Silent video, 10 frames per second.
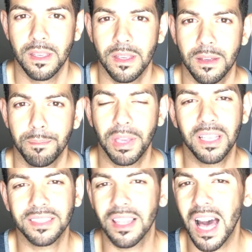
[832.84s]
Because a
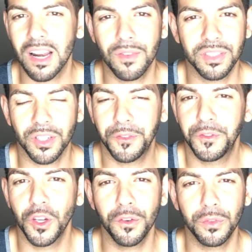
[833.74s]
lot of us are
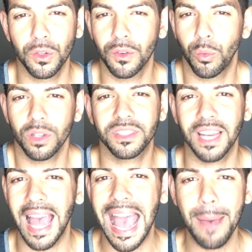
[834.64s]
fearful of what's going to
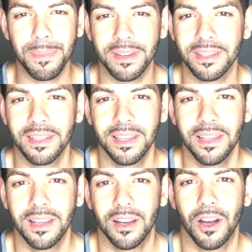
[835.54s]
happen.
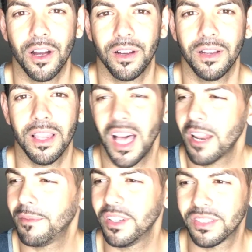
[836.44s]
A lot of
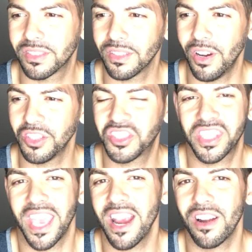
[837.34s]
us are
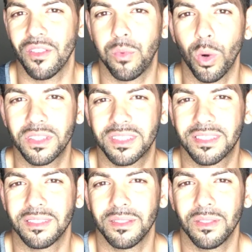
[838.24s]
scared of what's
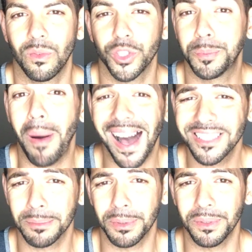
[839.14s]

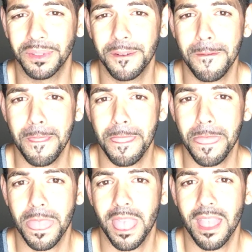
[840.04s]
possible.
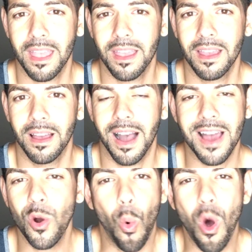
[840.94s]
I
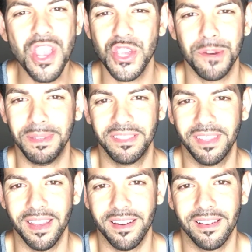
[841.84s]
don't want you to be scared.